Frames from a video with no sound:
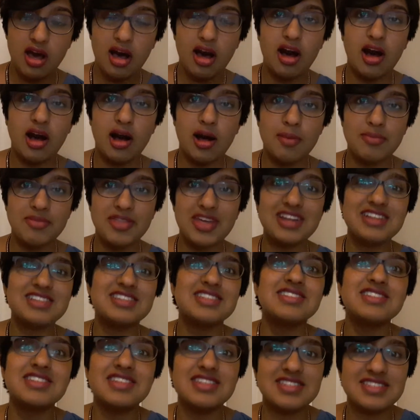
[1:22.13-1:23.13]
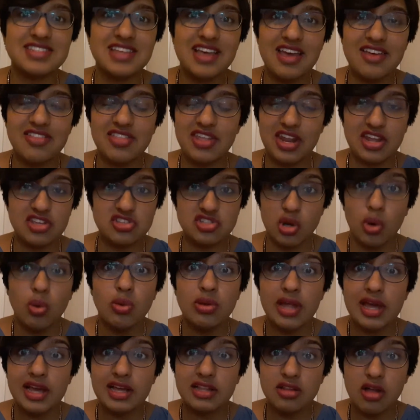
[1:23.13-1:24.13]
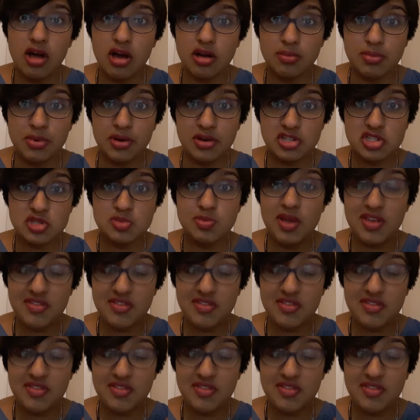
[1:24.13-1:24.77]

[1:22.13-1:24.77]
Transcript: That isn't to say that I don't like long books.